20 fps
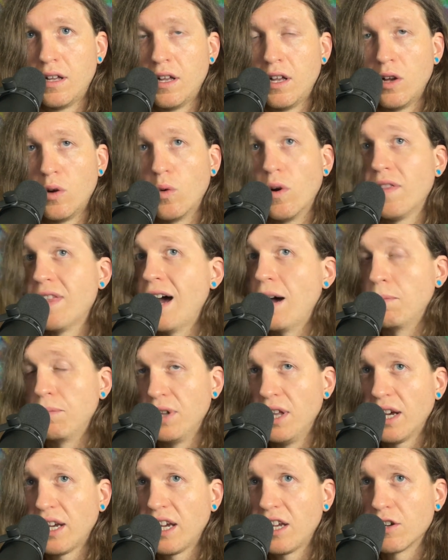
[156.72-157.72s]
without
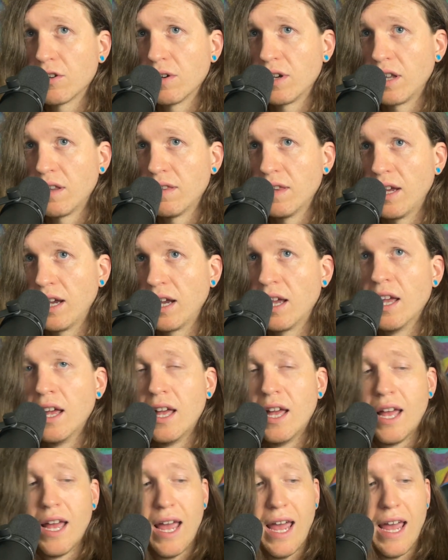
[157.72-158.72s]
plucking or anything,
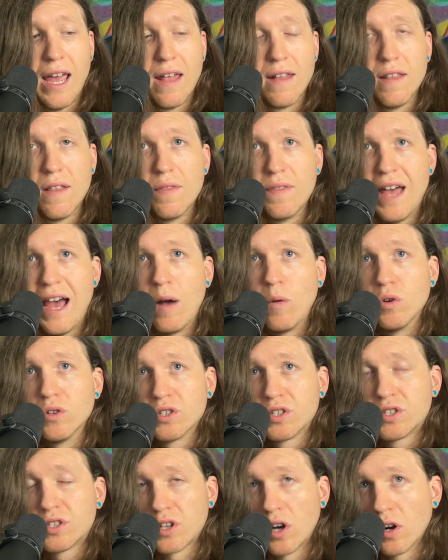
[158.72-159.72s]
and that will
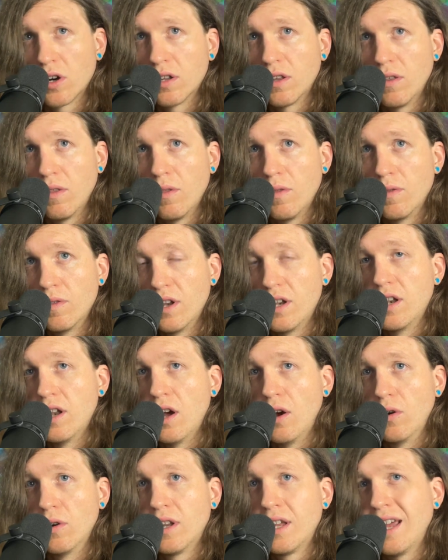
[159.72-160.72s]
start the
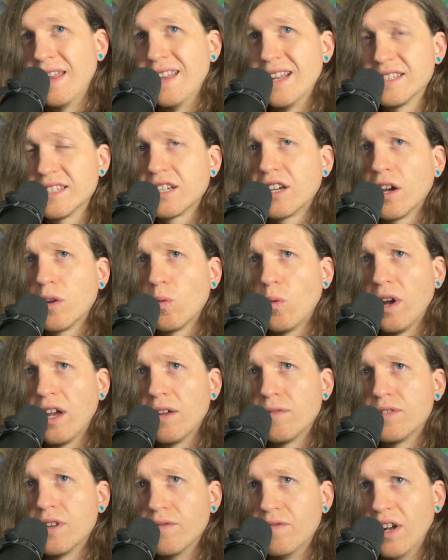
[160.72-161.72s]
note. And that's a good way
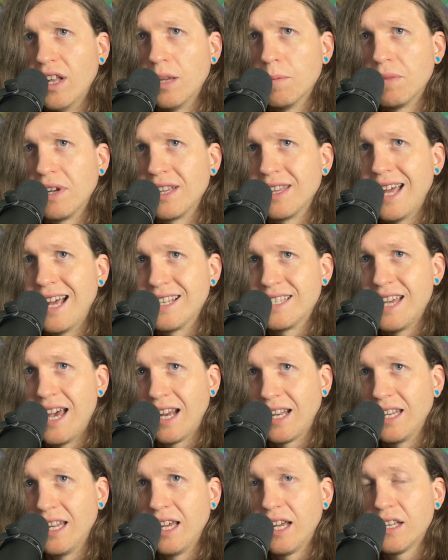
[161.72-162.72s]
of developing that
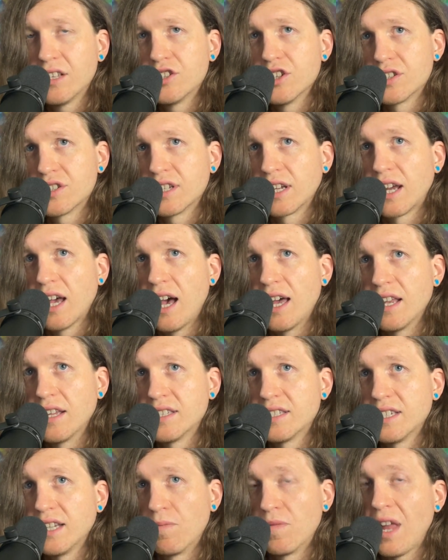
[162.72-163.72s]
technique, just to kind of
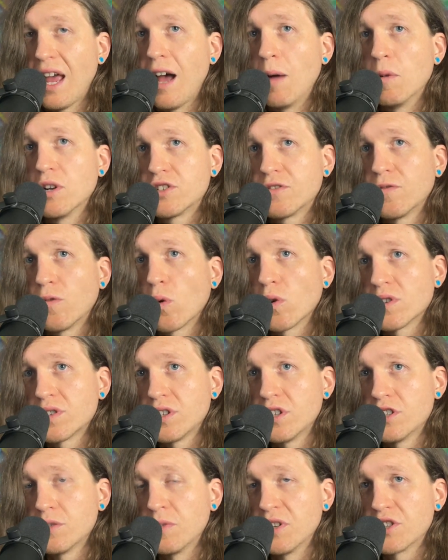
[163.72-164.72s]
see how much force
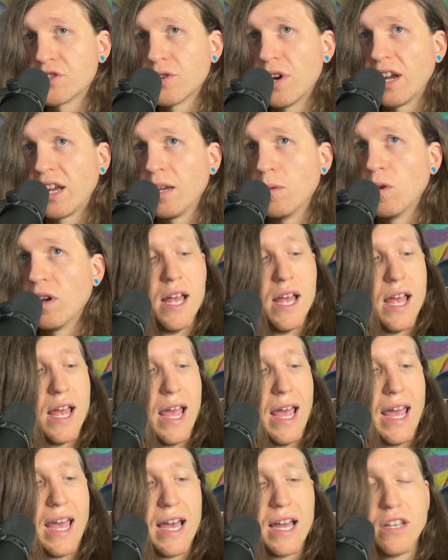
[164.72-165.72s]
you should be striking with.
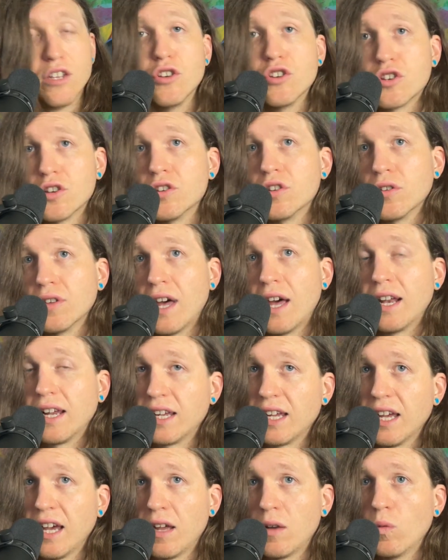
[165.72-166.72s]
And you should do that
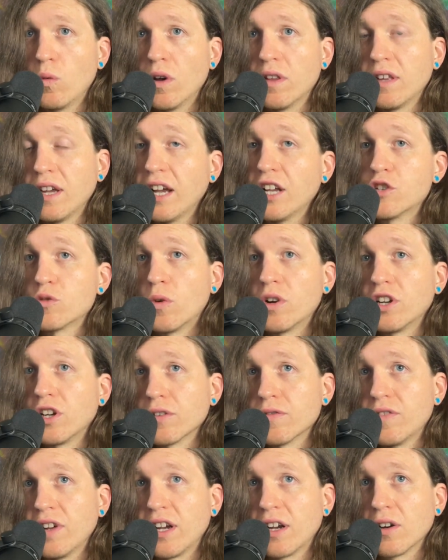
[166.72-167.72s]
again with each one of your
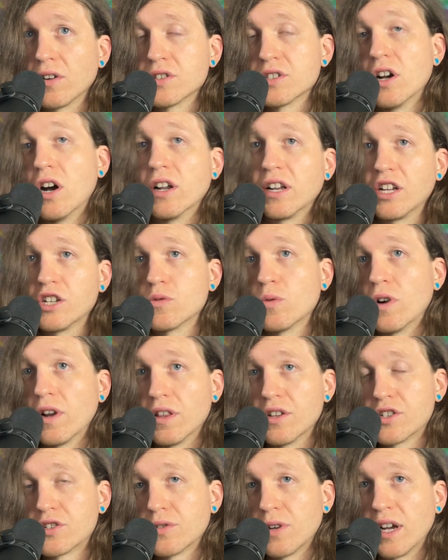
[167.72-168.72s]
fingers on each one of
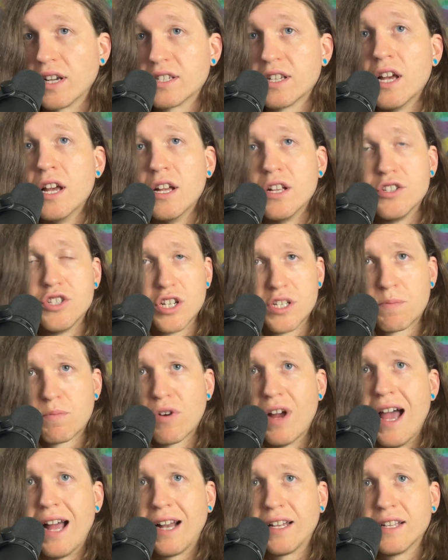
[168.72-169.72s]
the strings, just
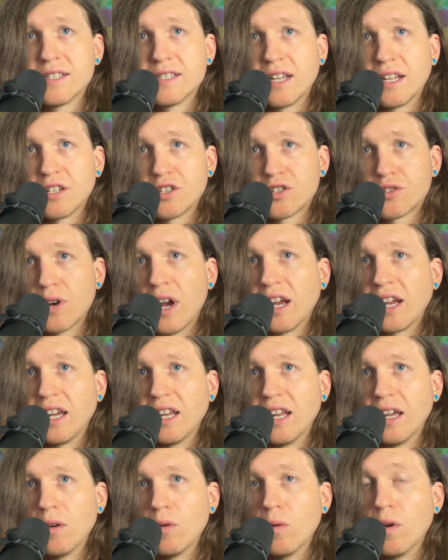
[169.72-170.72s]
practicing striking
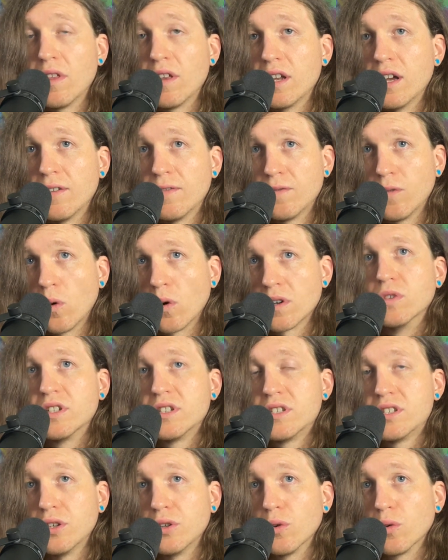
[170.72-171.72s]
it with enough force
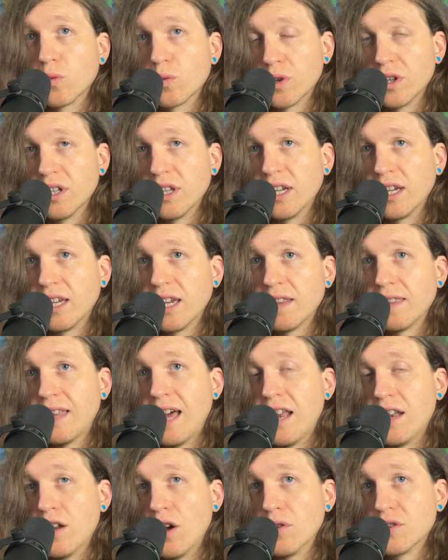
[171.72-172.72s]
to really get
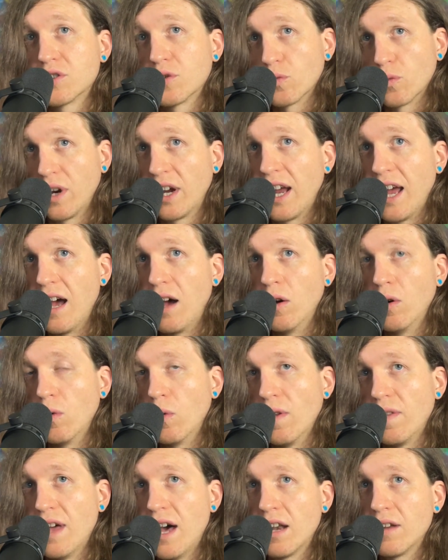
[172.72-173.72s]
that note to ring out
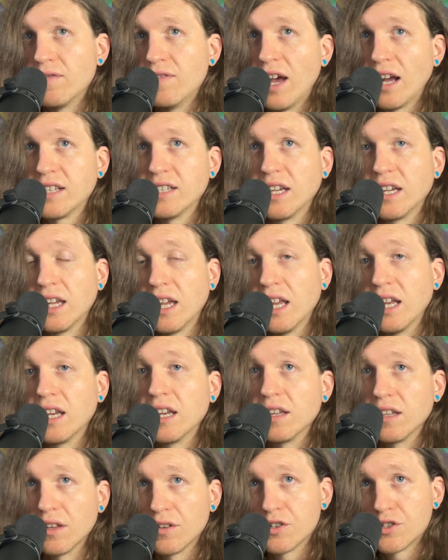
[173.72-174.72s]
without affecting any of
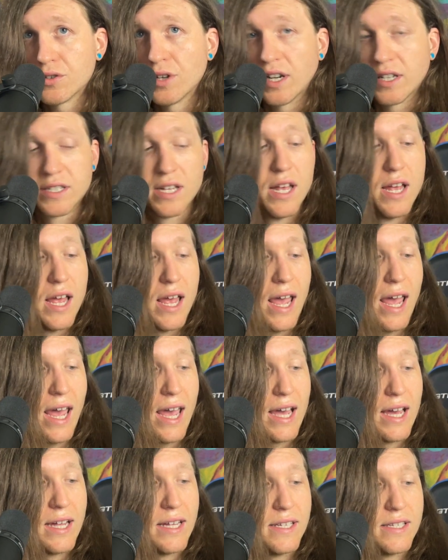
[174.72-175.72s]
the other strings.
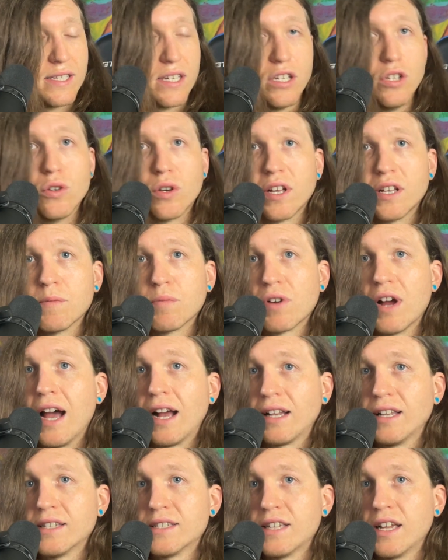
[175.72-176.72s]
And you can
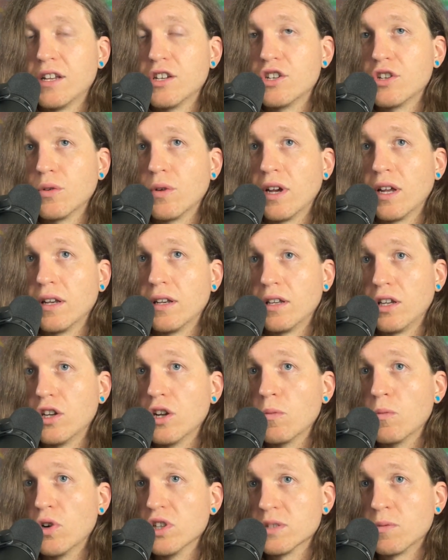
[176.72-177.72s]
practice it doing,
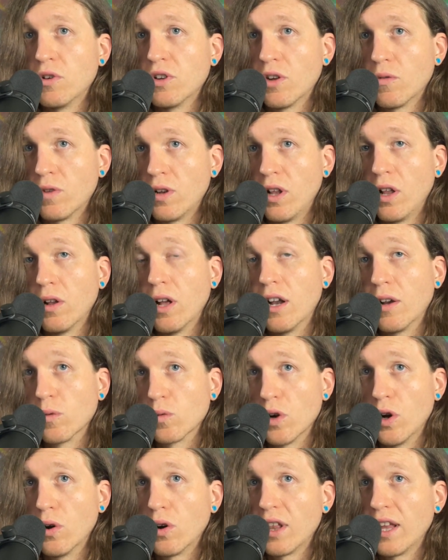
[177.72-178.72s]
multiple in a
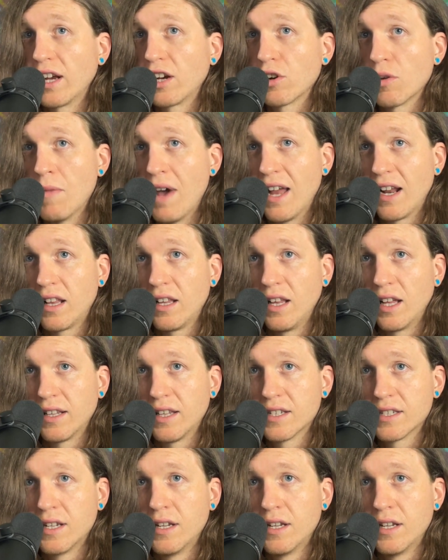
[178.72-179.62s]
row, like chromatically like this,